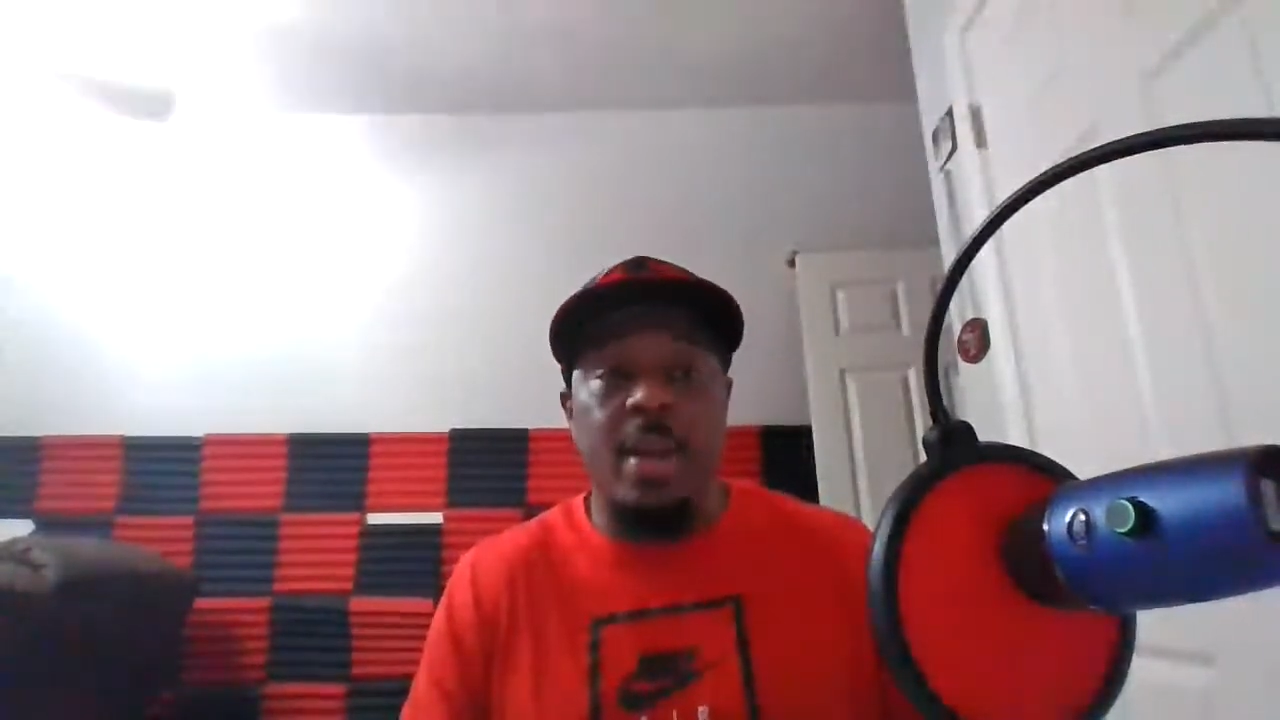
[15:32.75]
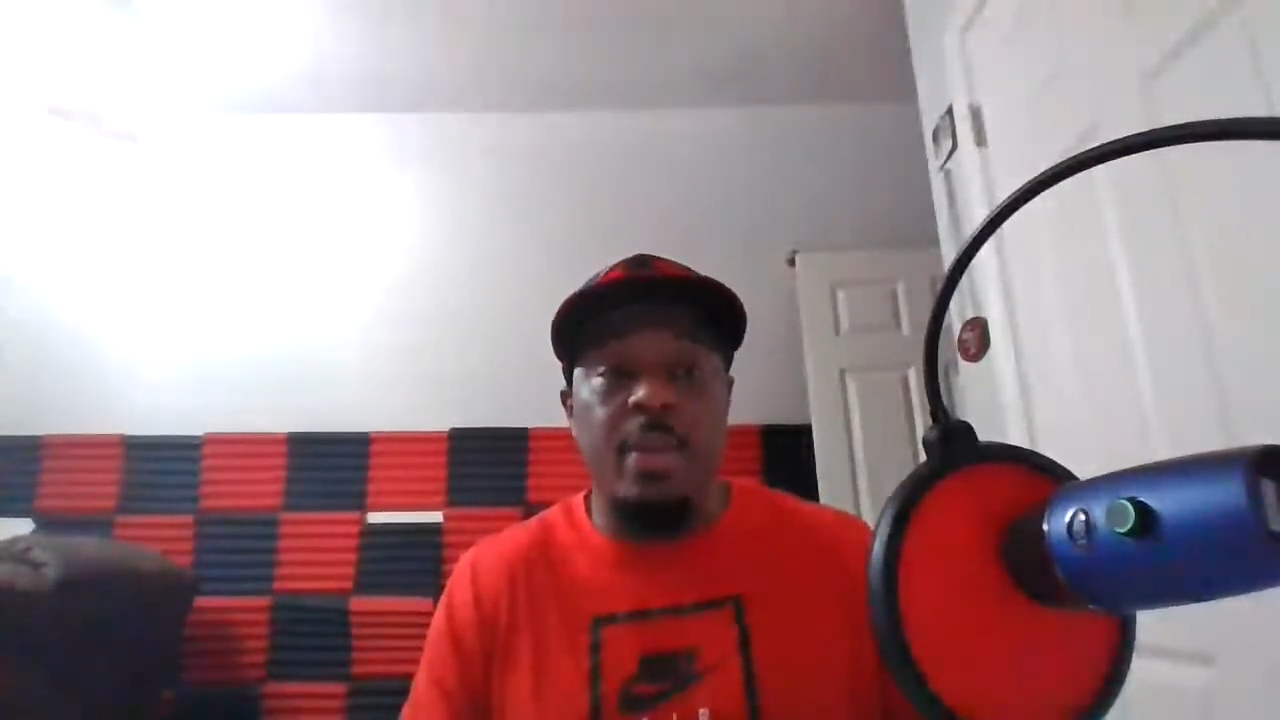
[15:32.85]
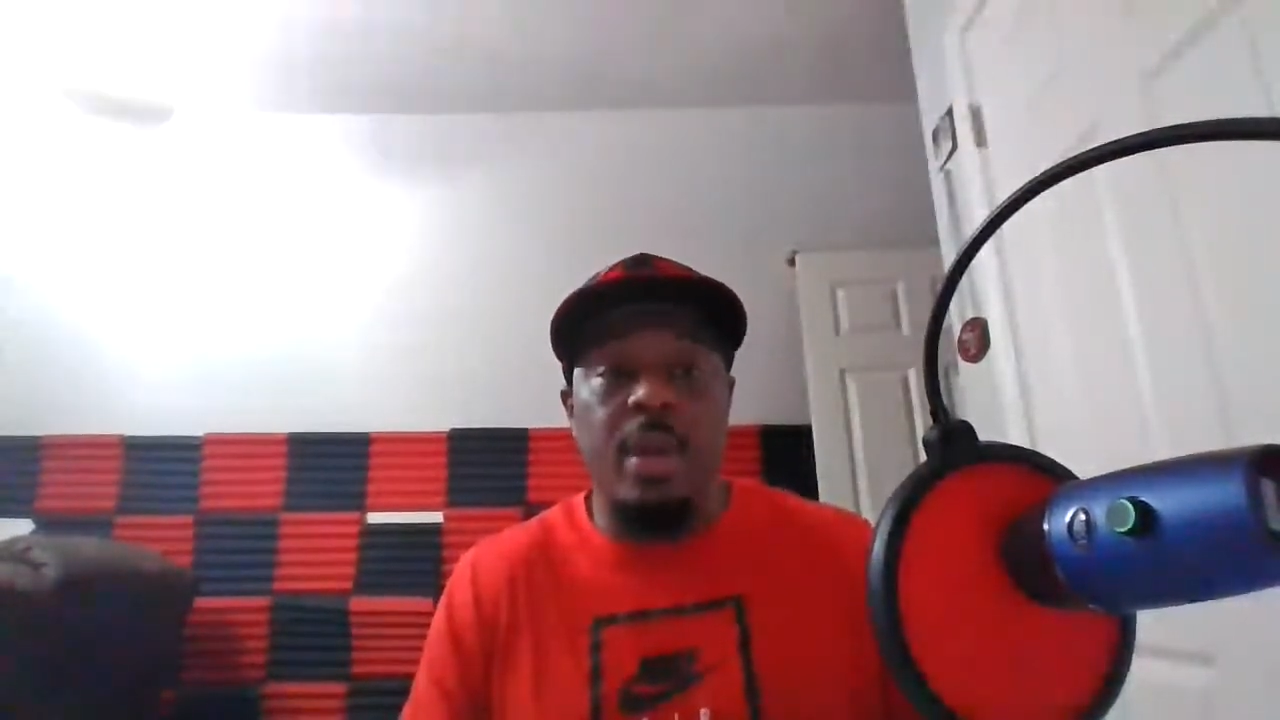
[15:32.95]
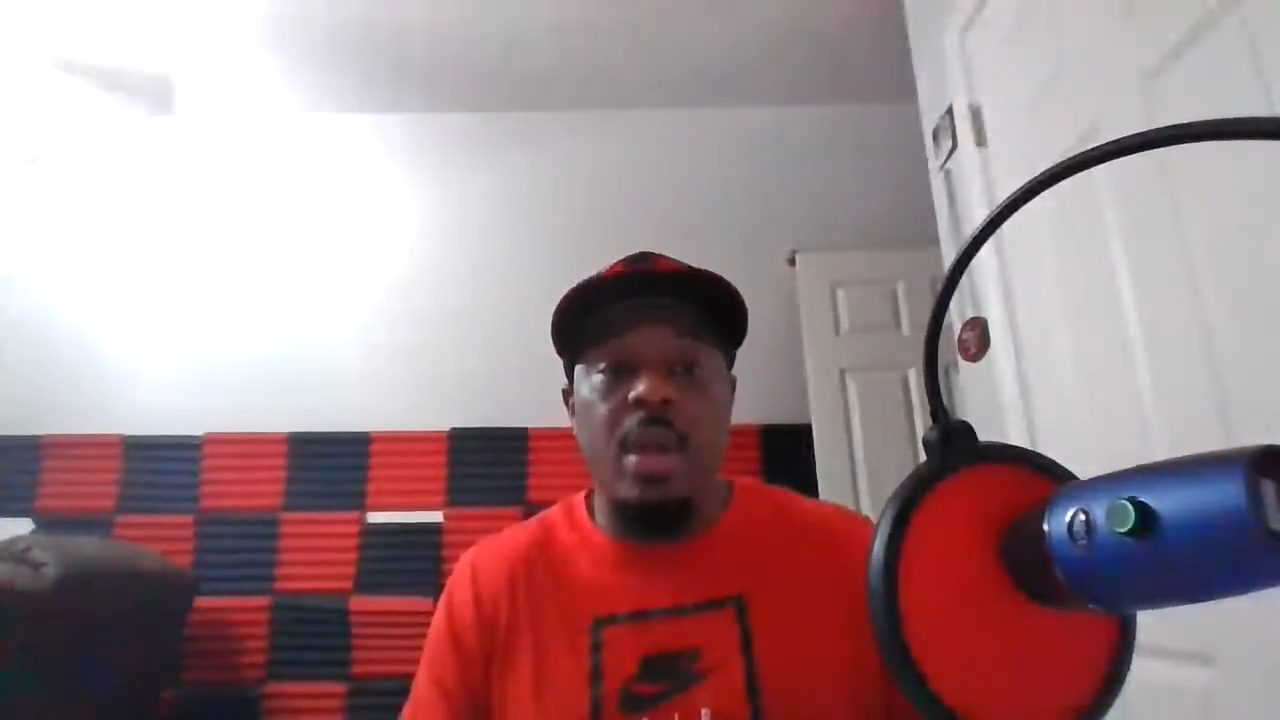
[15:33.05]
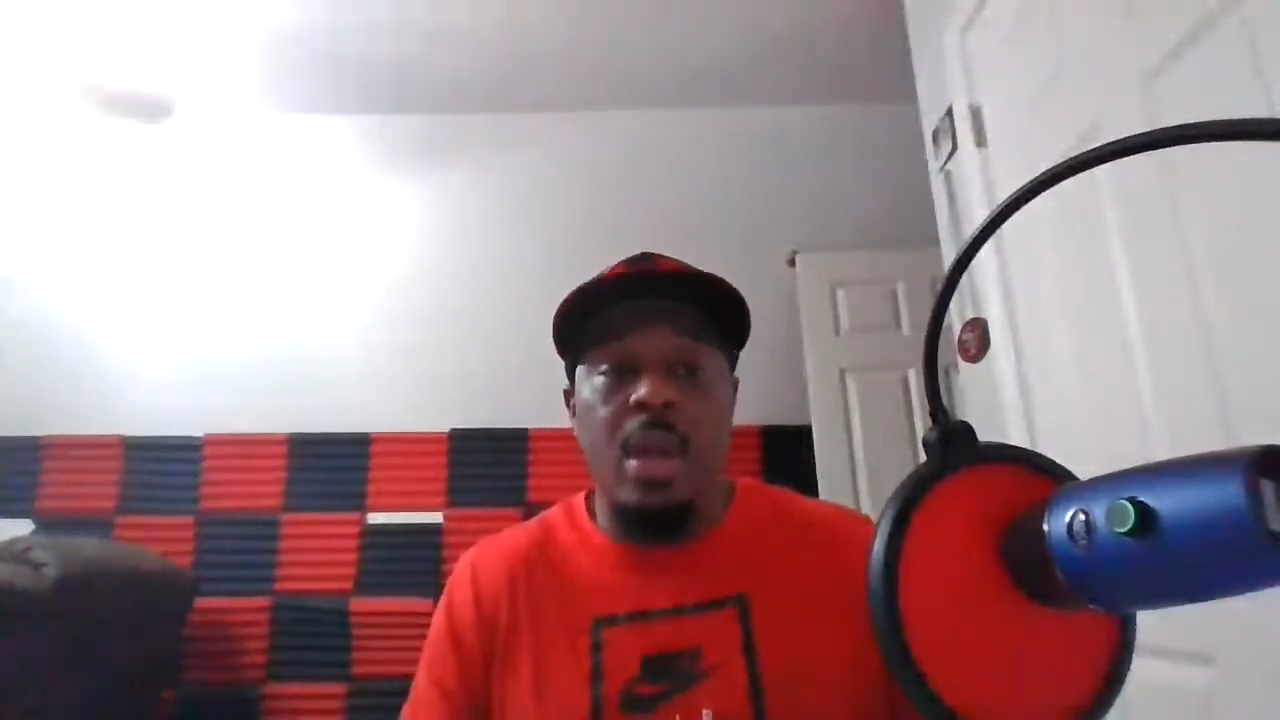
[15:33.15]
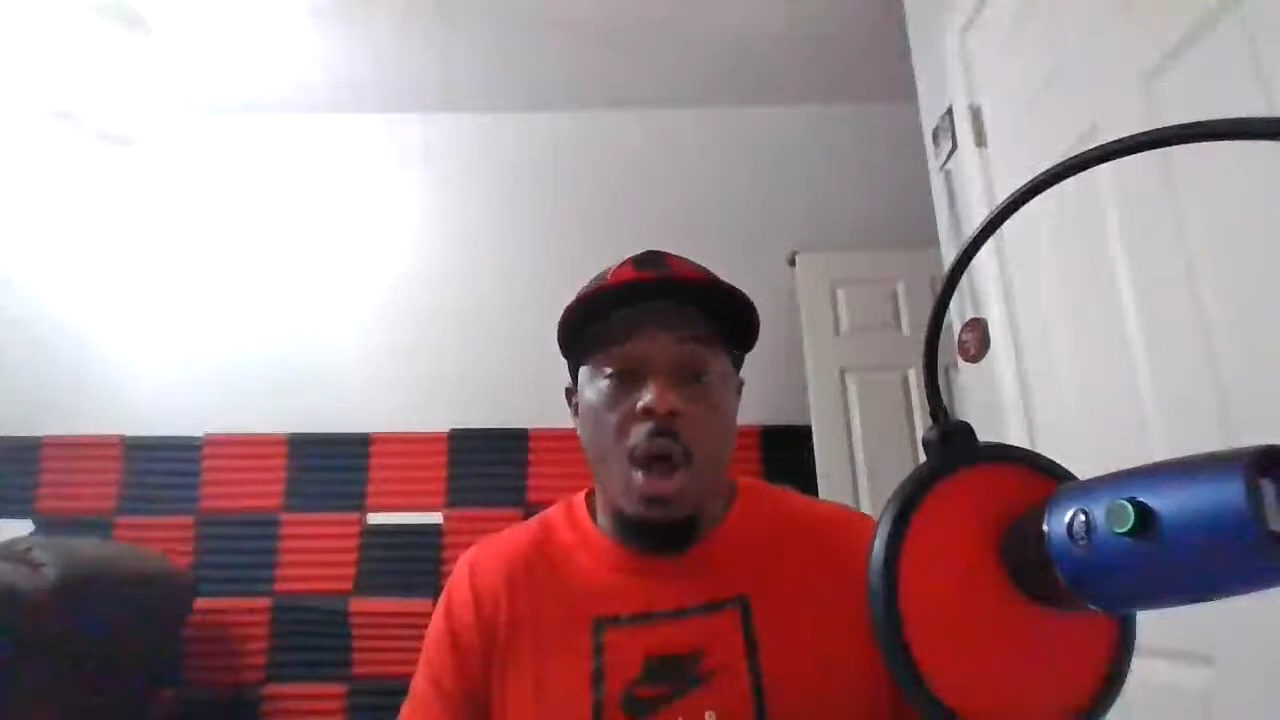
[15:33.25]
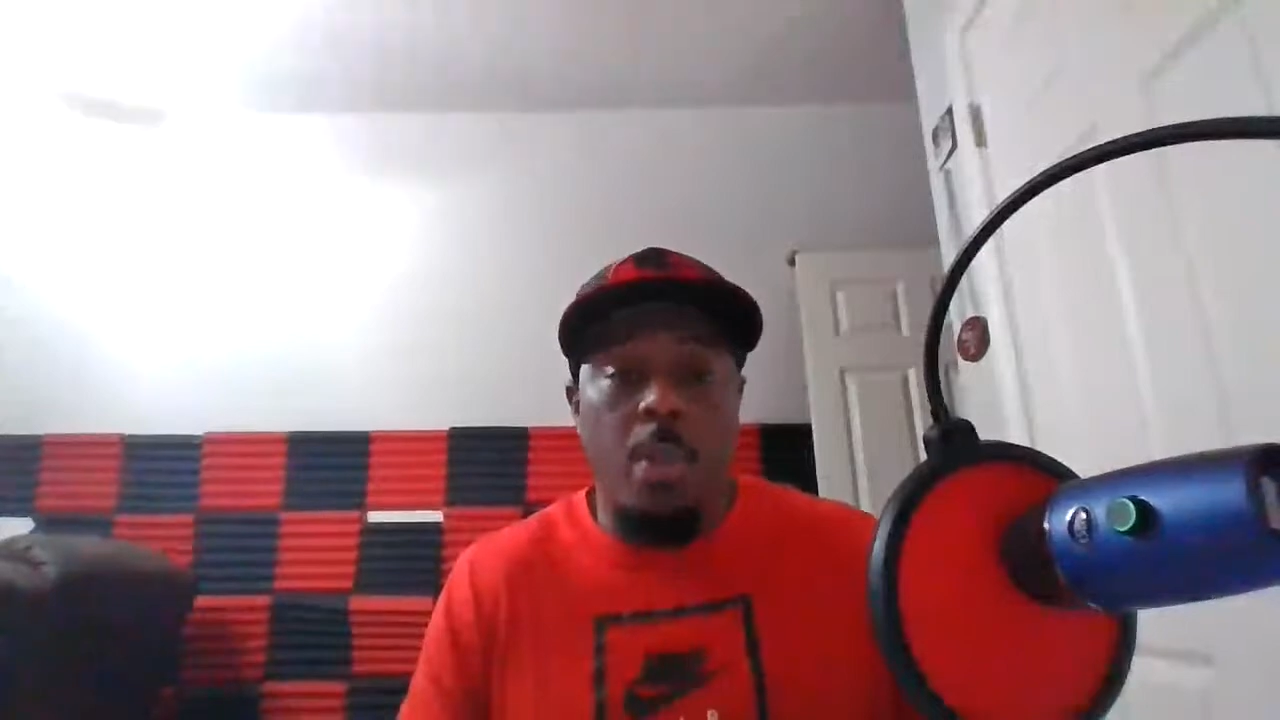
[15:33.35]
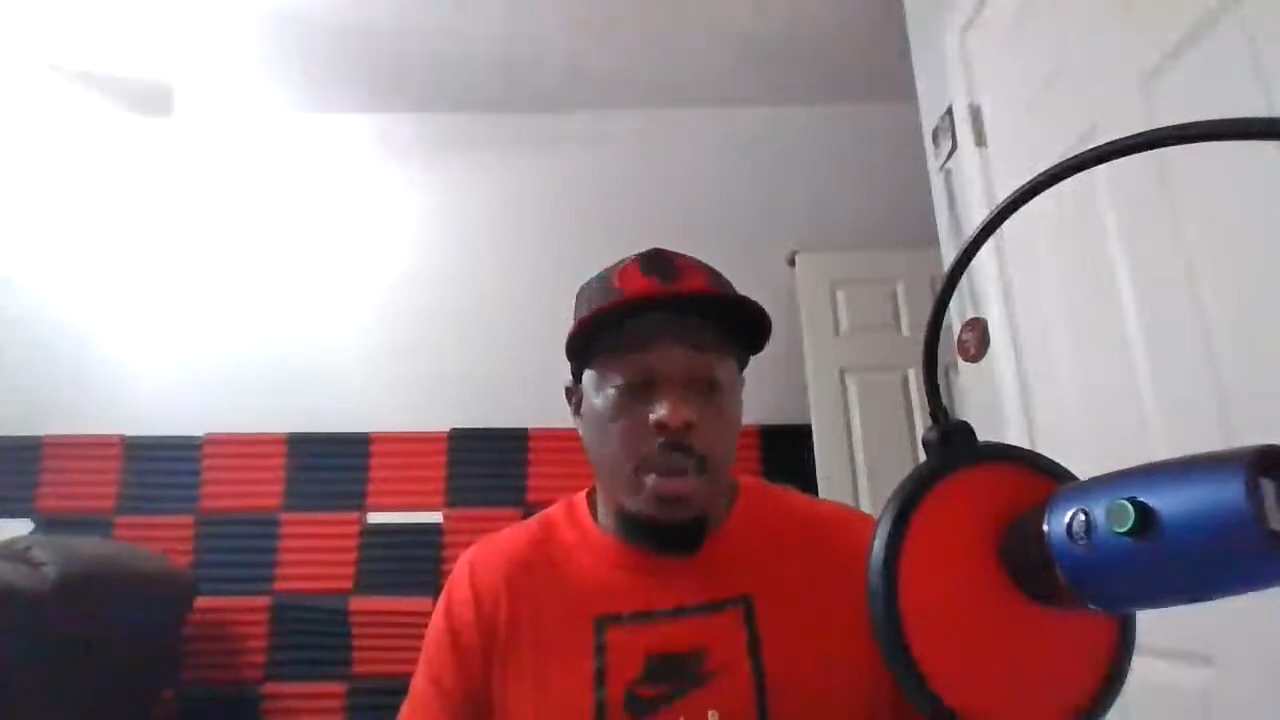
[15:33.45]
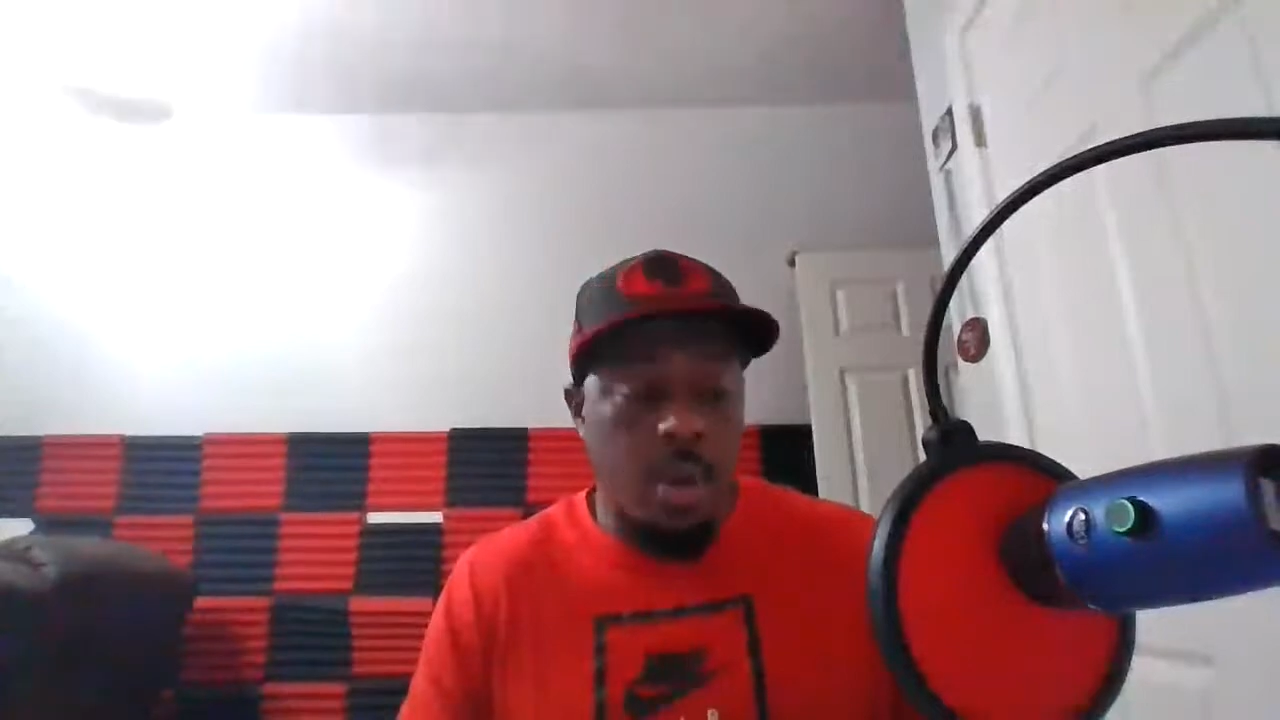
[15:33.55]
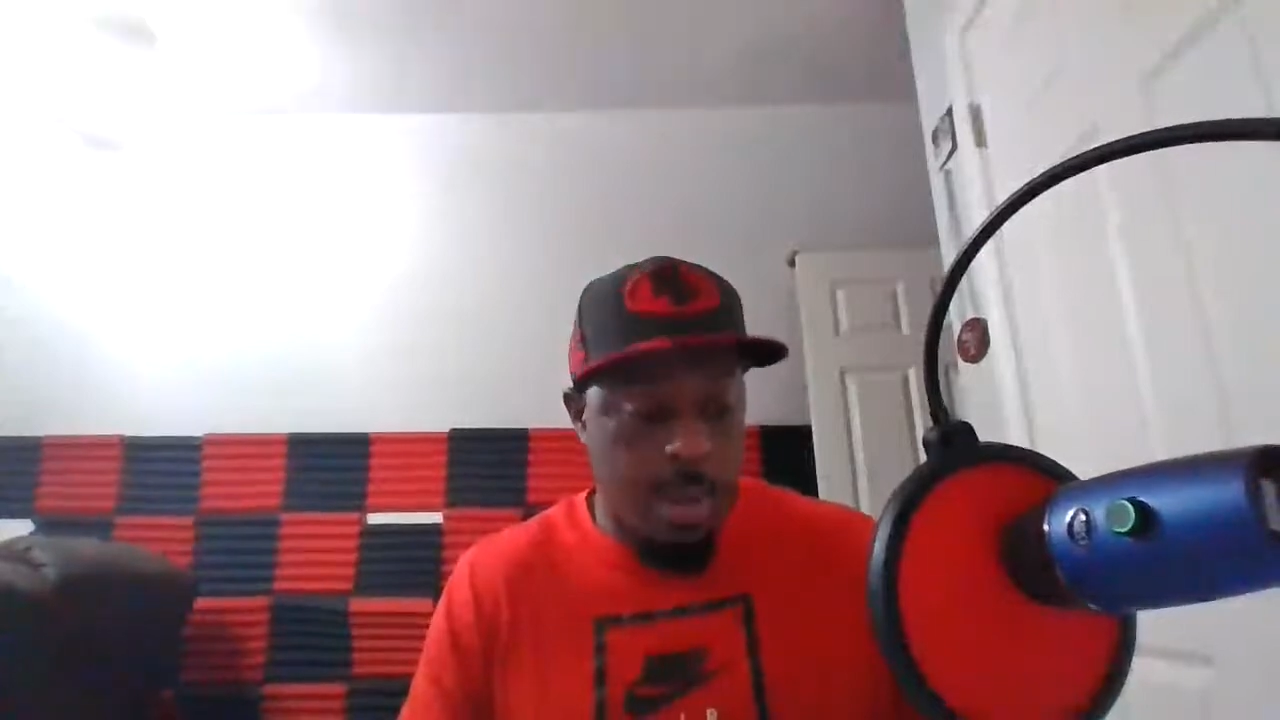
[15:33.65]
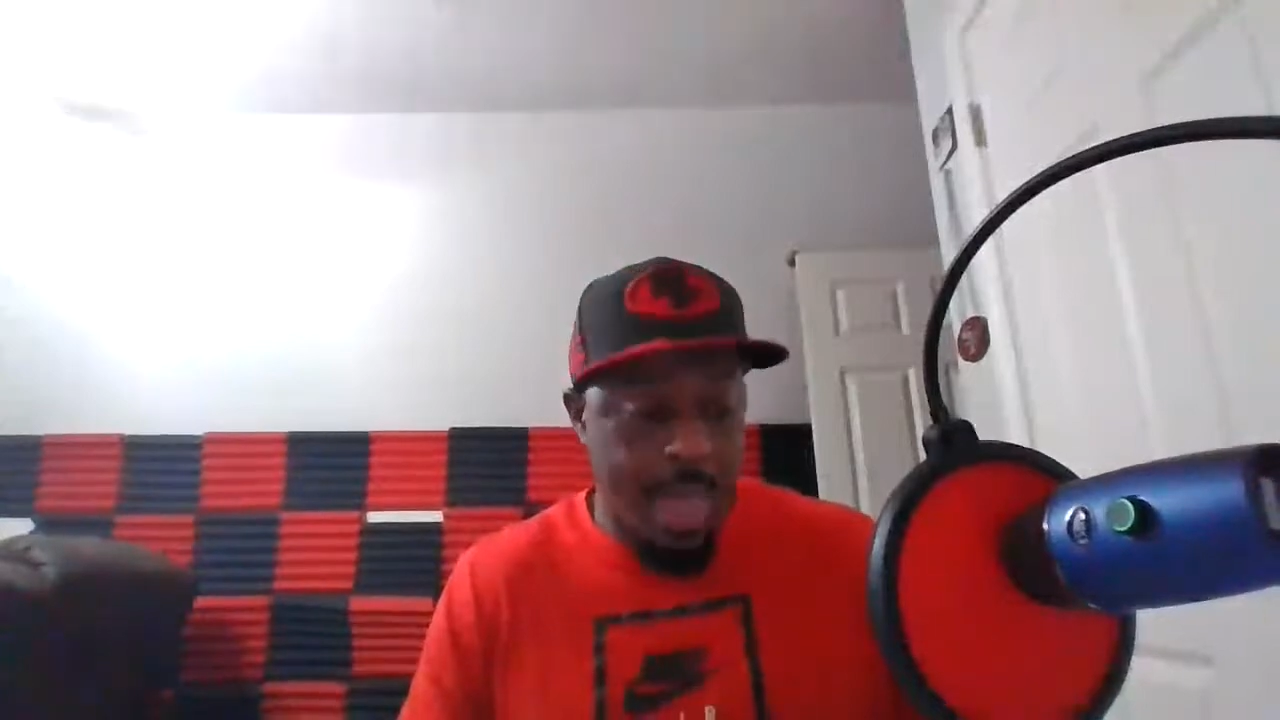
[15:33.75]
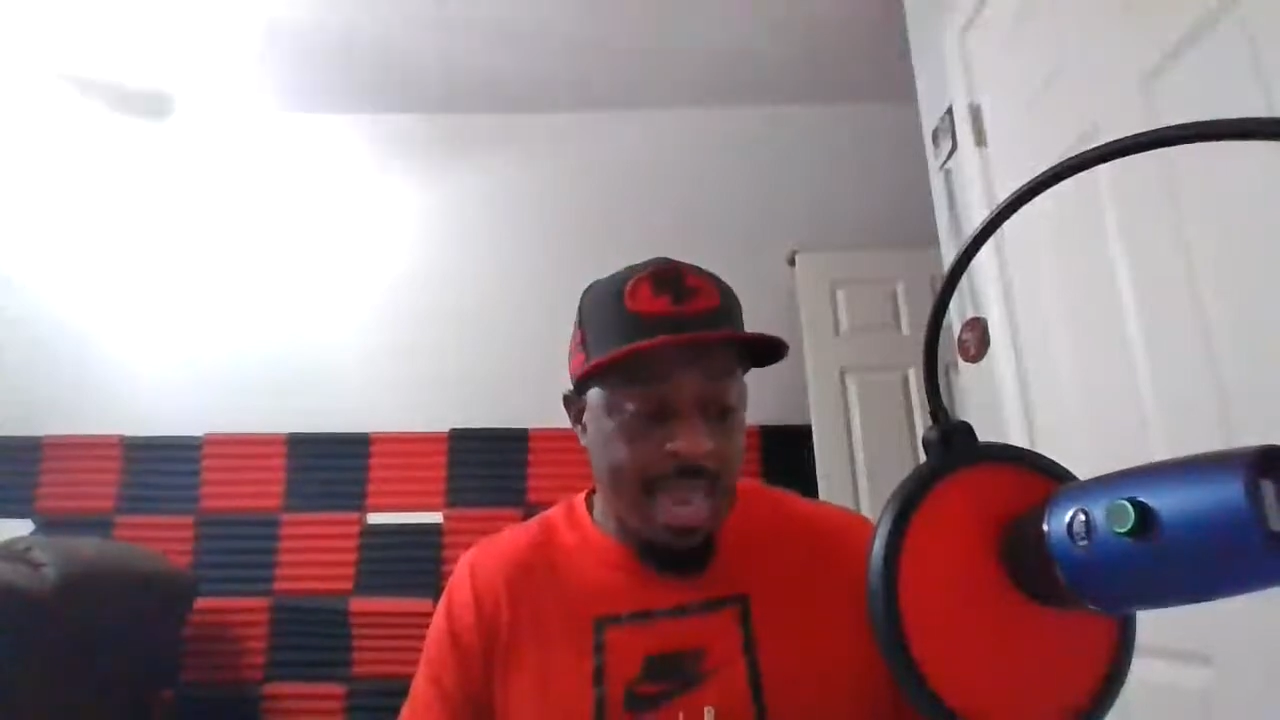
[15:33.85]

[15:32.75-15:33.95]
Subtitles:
on the